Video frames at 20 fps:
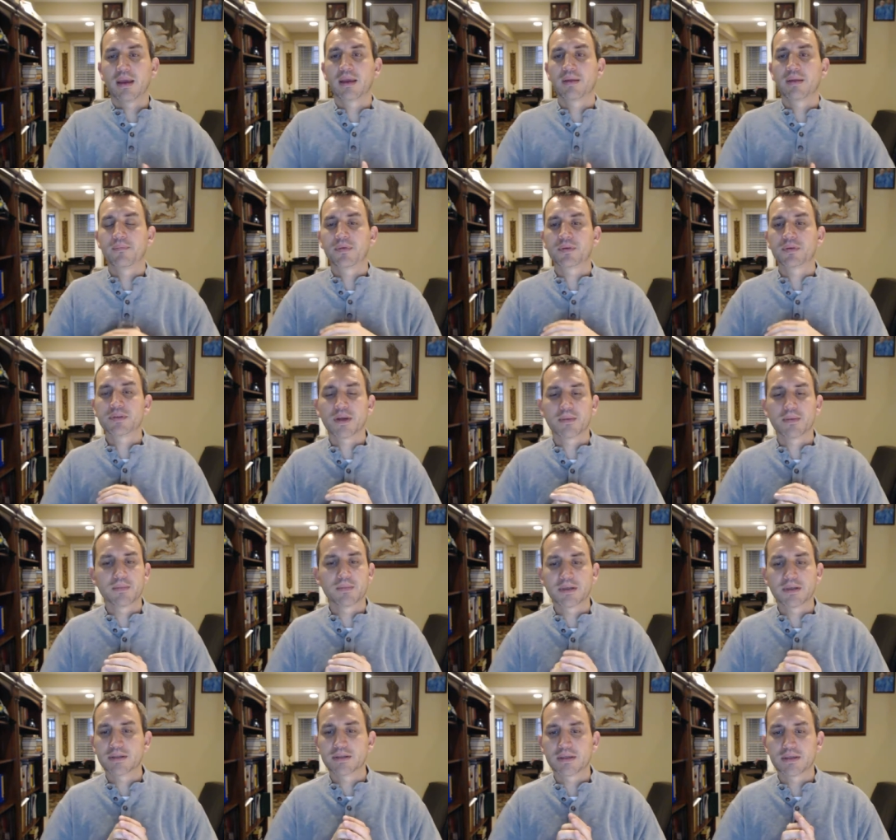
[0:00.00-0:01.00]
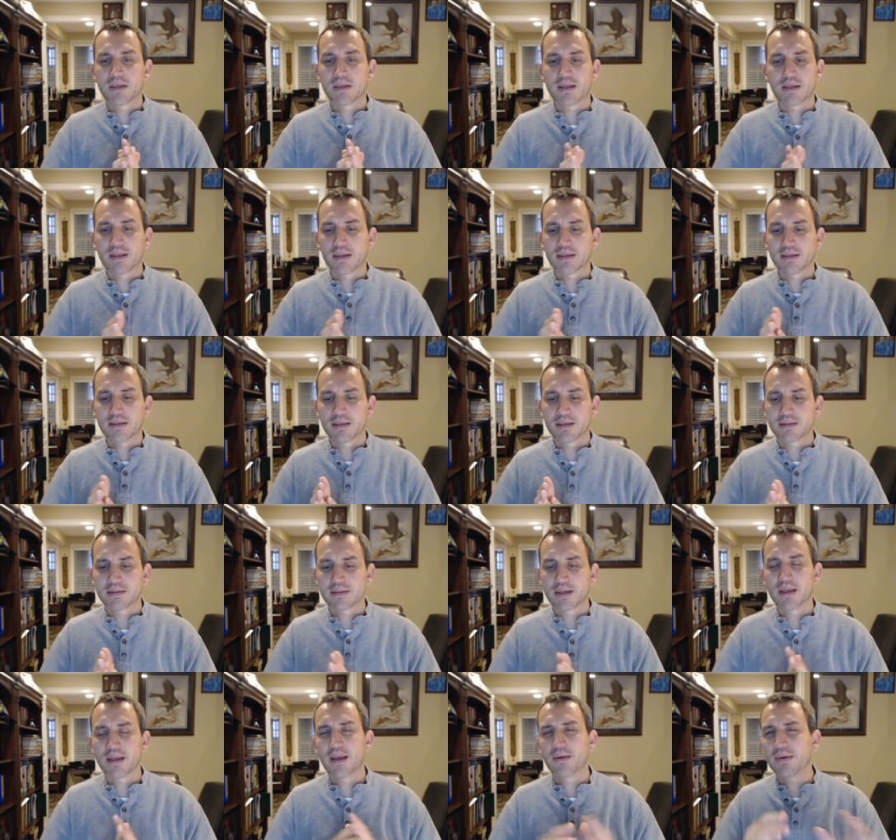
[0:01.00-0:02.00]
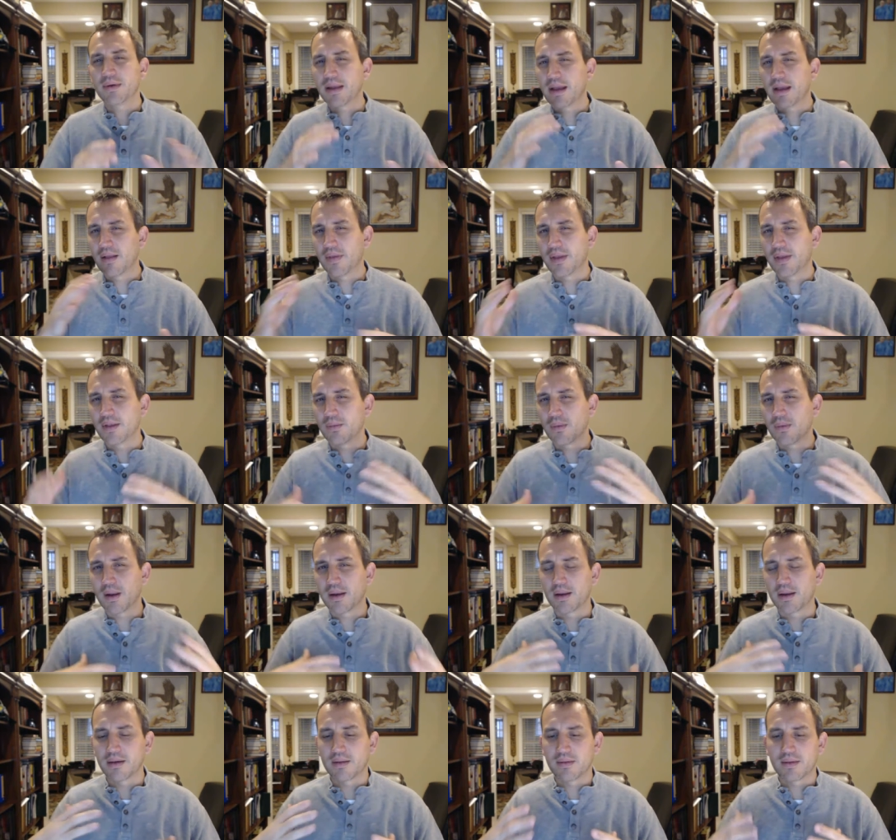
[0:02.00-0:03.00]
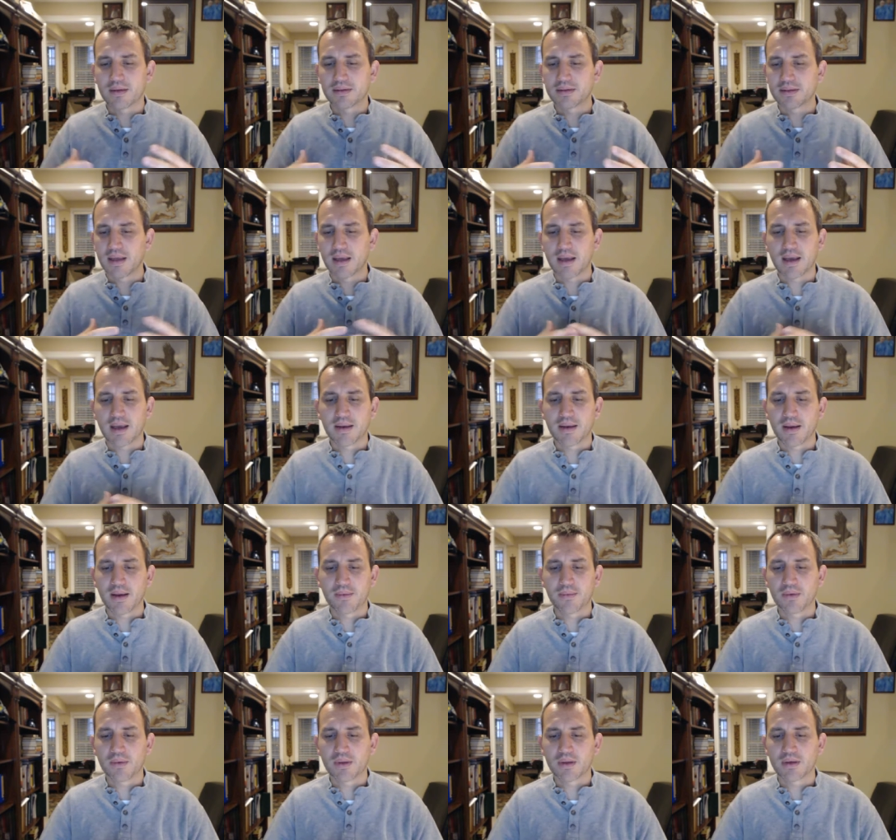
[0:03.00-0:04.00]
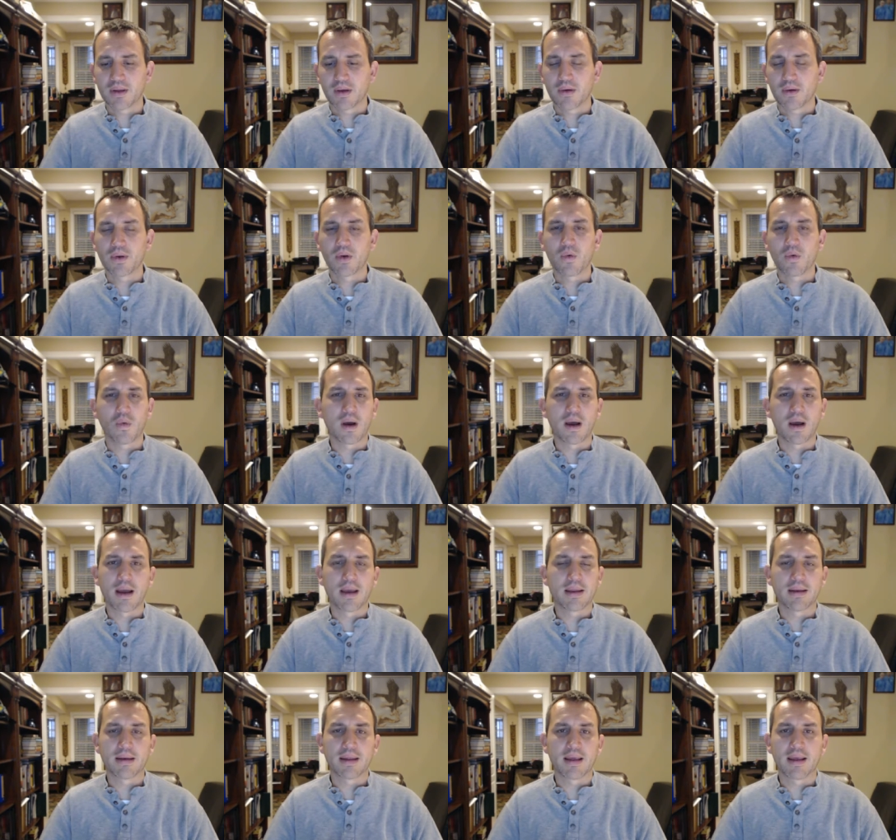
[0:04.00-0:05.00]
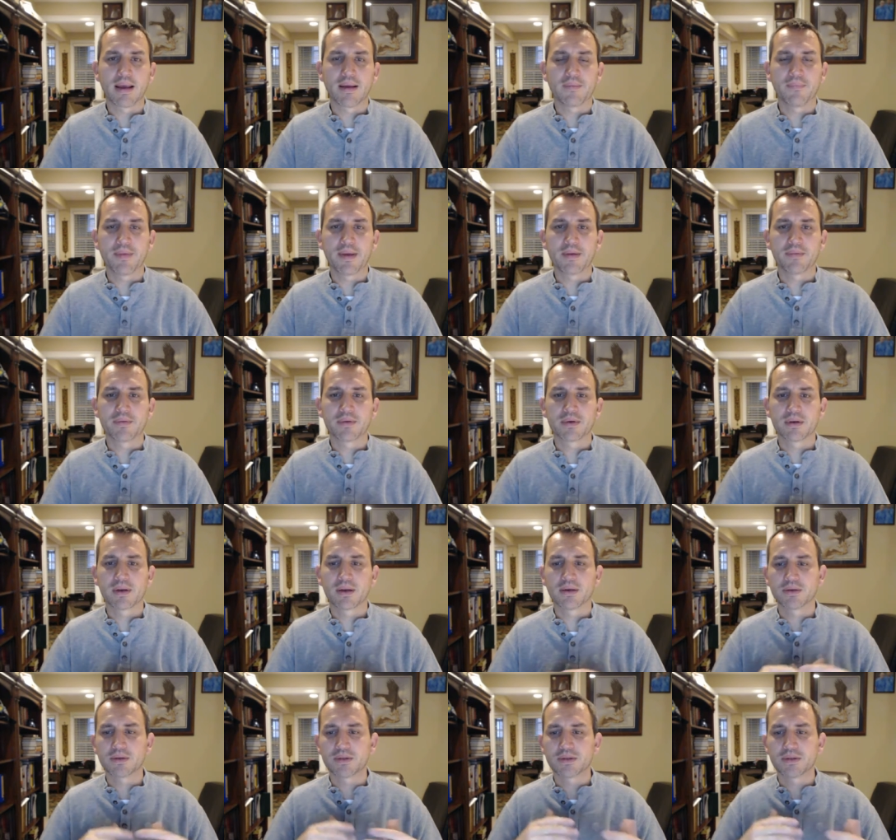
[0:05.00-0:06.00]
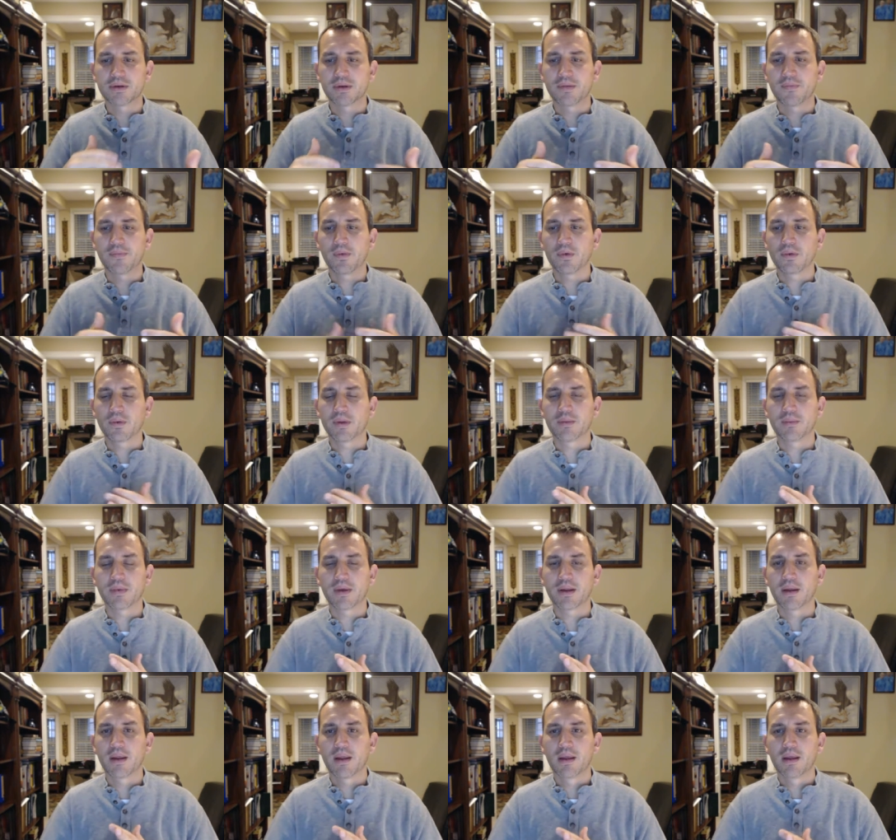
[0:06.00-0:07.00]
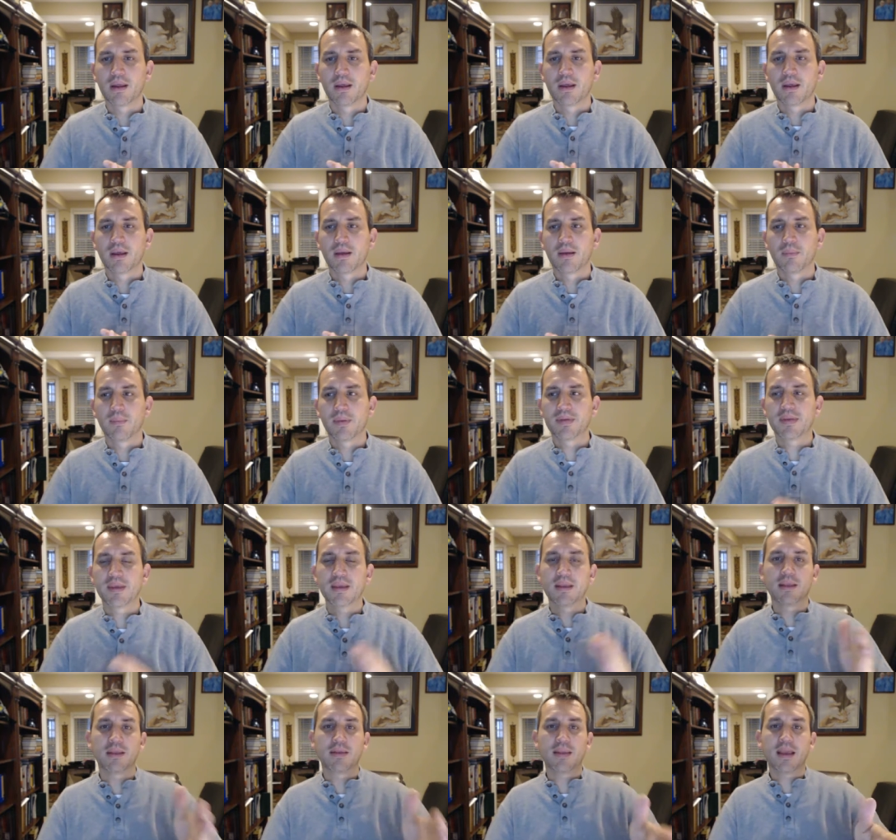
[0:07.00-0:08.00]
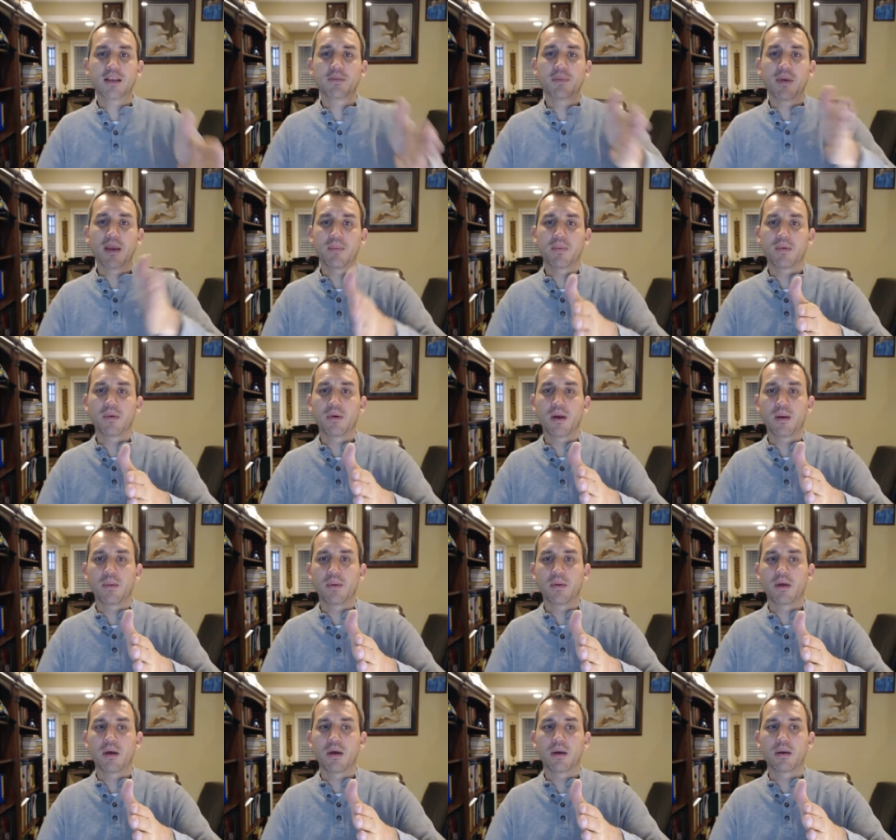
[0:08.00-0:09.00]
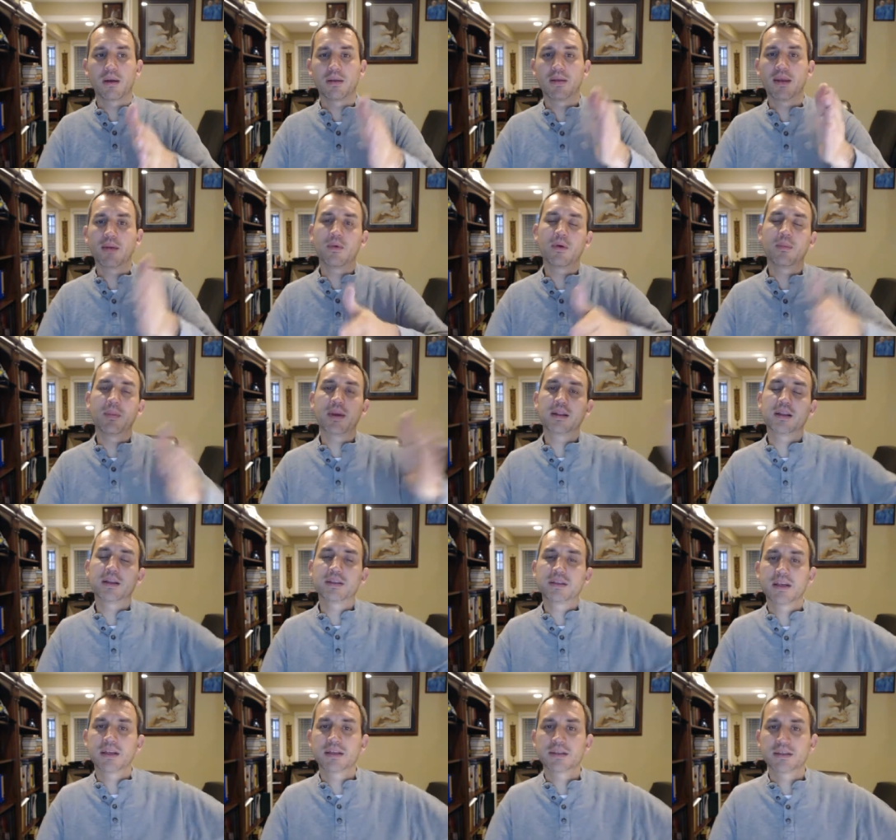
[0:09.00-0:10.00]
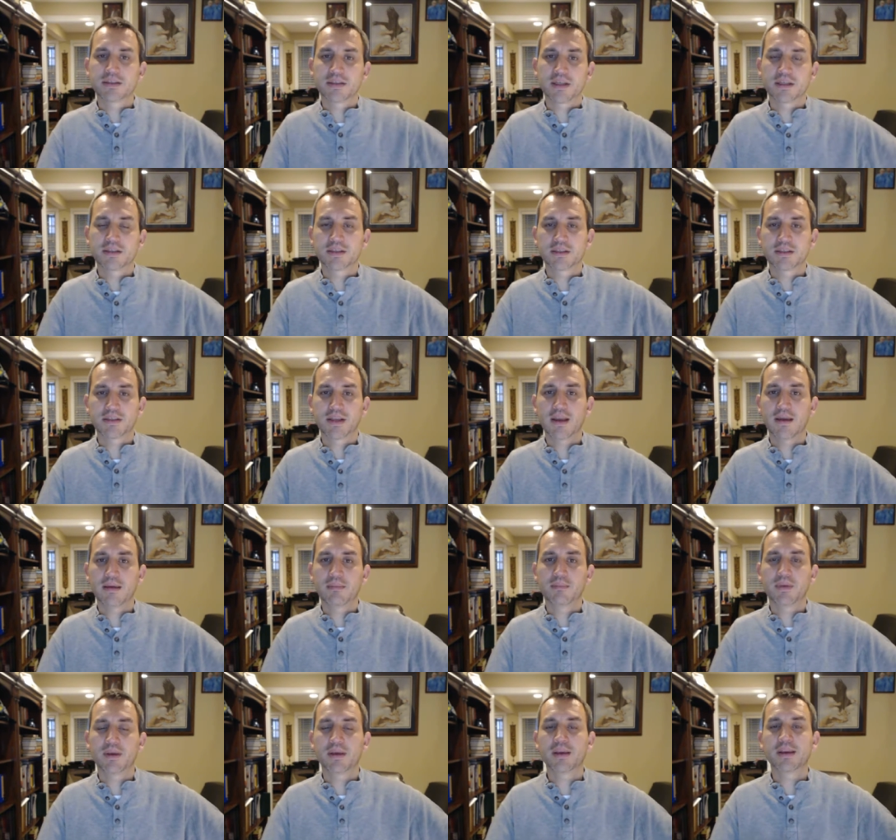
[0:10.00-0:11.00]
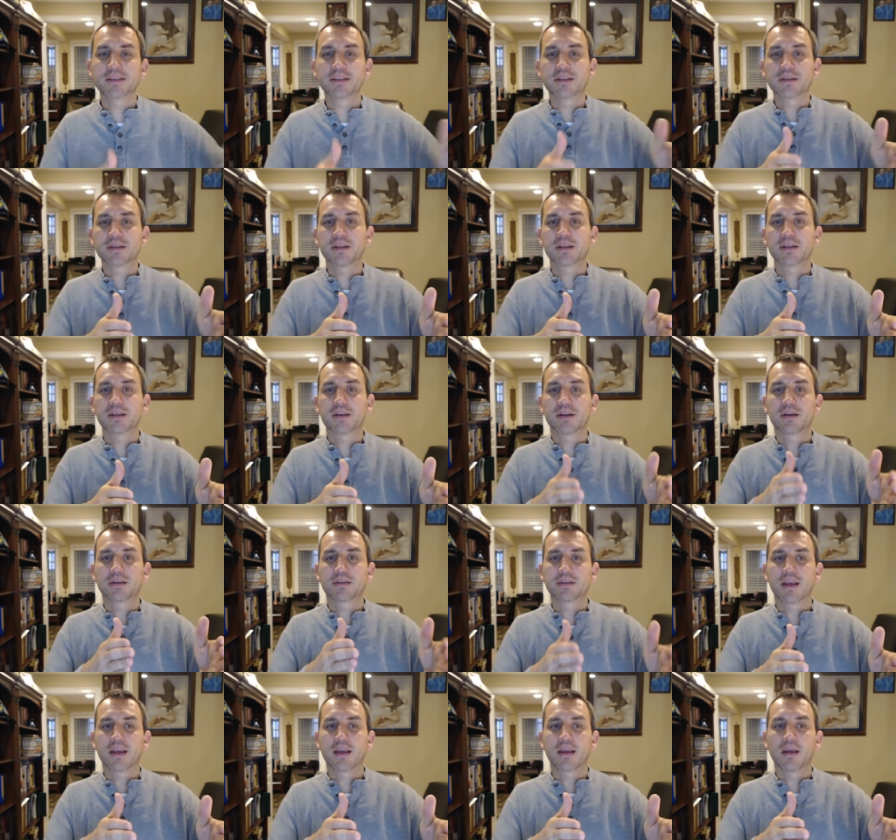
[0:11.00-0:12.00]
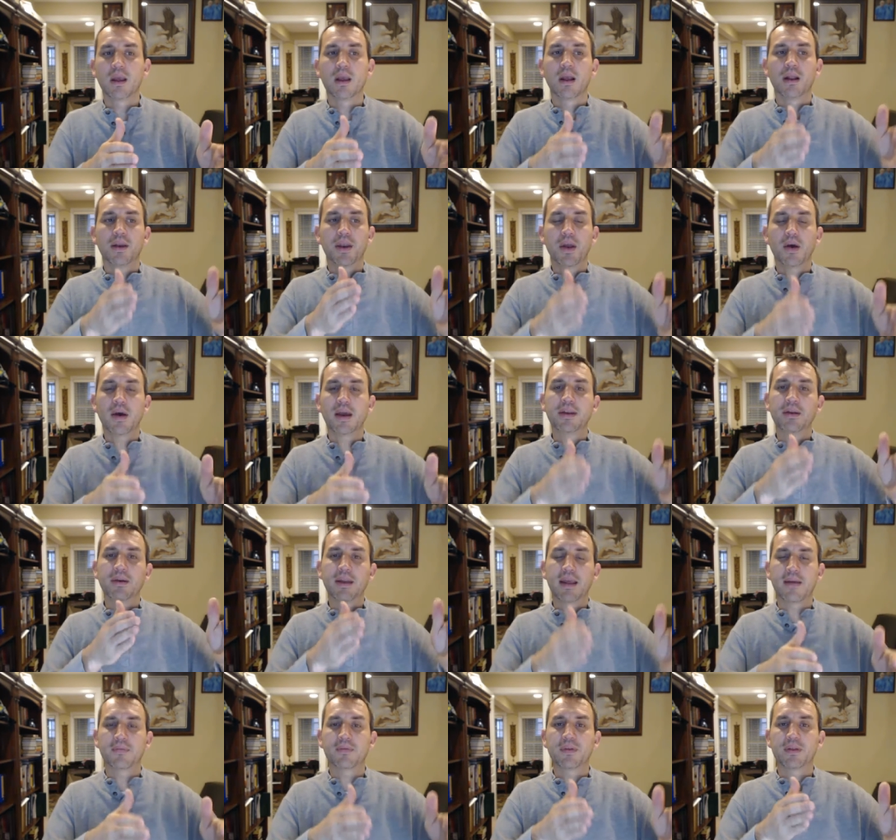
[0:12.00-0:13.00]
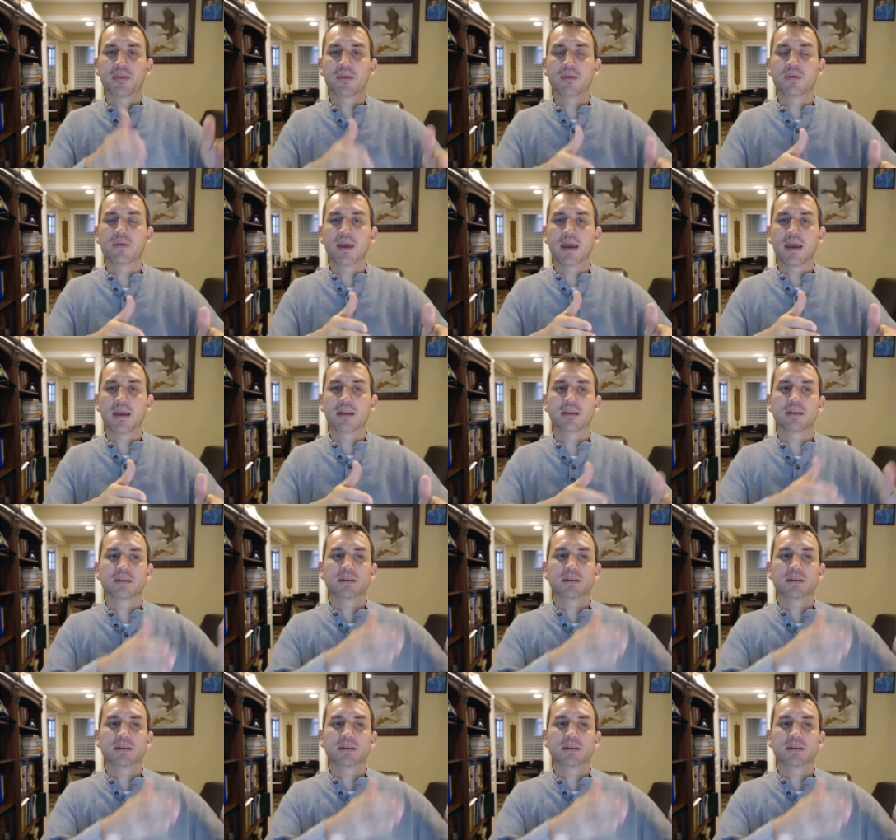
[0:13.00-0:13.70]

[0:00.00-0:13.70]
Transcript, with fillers: And for some reason, it, it's every now and then you run into this, and I, I really don't know why, and I, I've never understood it fully. But but then the next paper will come along, and they won't make the changes that you said because they'll sit there and say, "No, I don't have to do that.